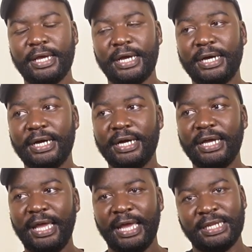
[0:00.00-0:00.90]

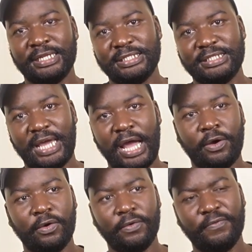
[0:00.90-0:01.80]
and
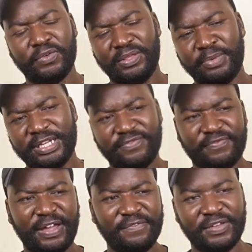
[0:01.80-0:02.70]
how for the past
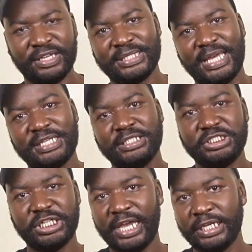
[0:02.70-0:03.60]
5 years that has
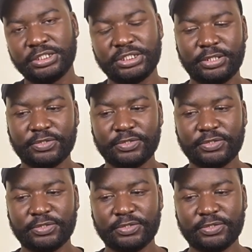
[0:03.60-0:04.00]
changed